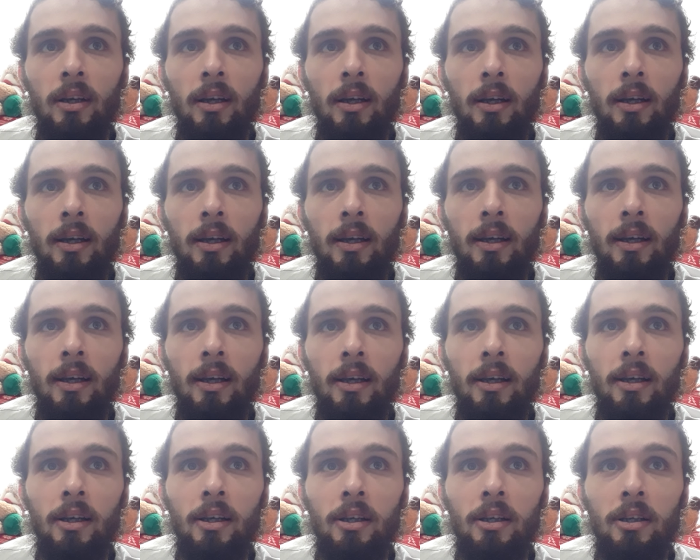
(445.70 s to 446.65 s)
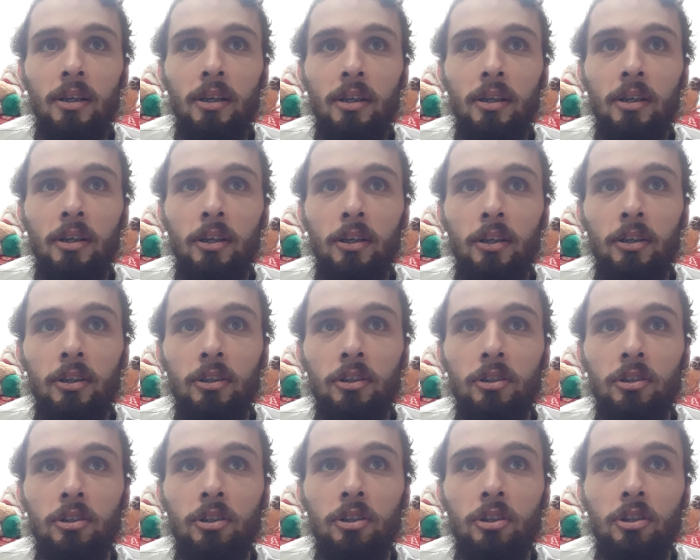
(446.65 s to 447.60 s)
uh,
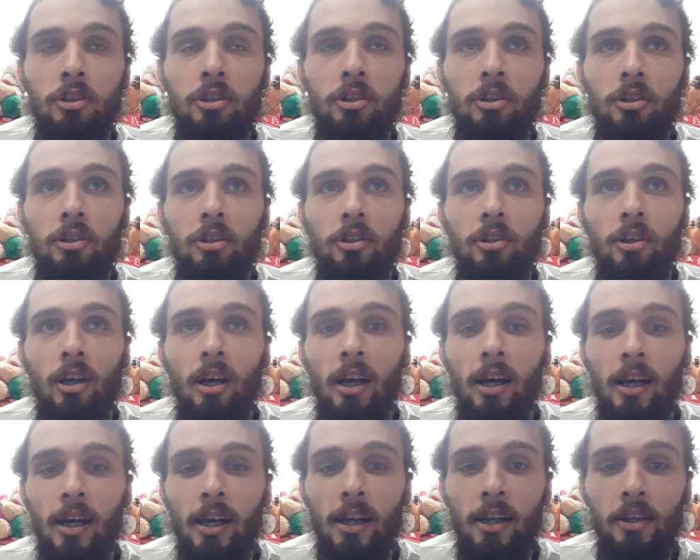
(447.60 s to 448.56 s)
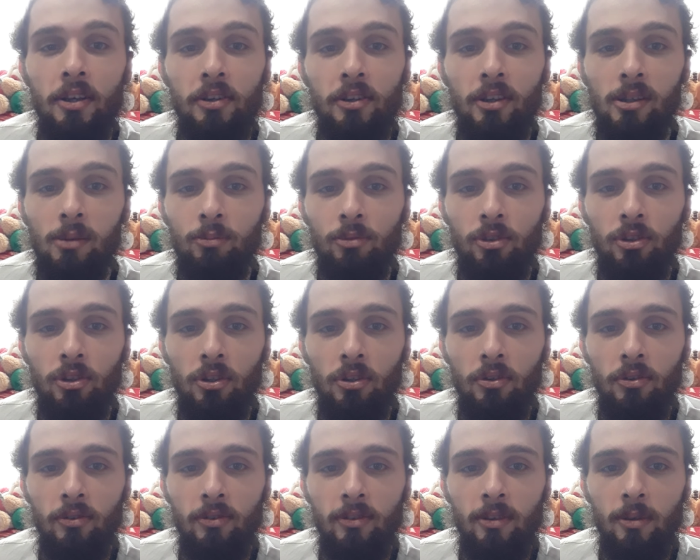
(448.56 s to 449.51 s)
and I'm
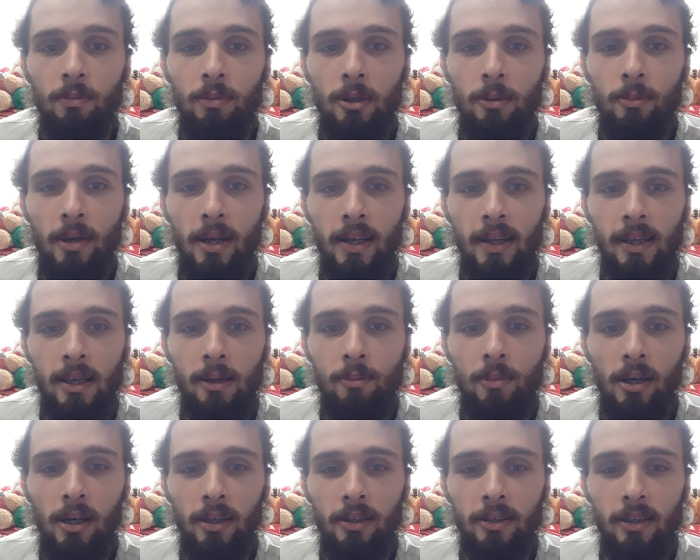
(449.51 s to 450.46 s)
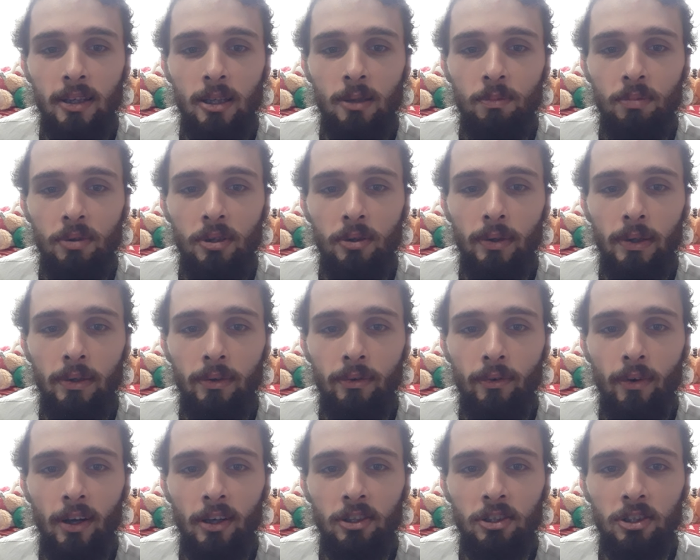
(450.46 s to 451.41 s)
soon to be making my debut in
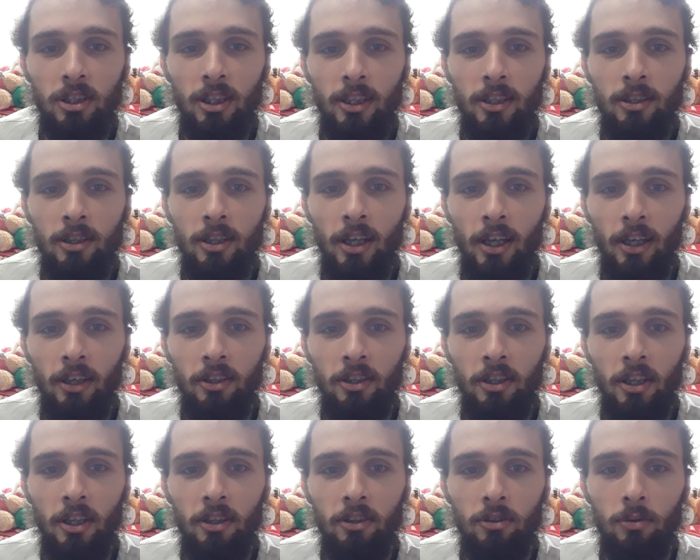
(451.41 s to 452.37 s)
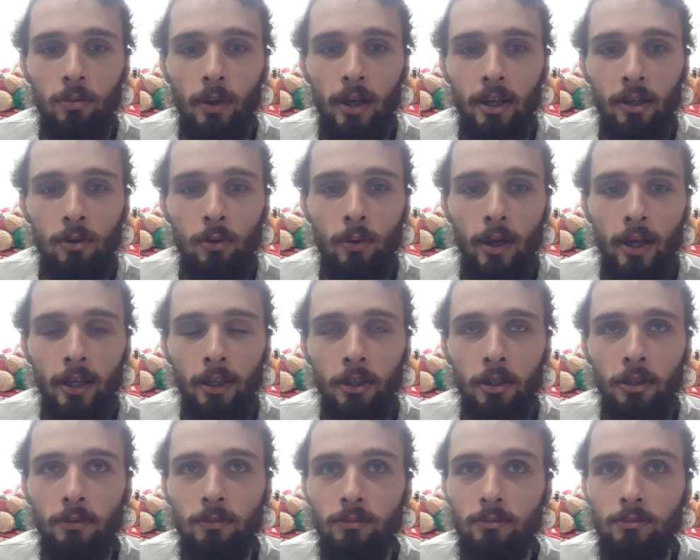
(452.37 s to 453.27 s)
wrestling, hint hint wink wink.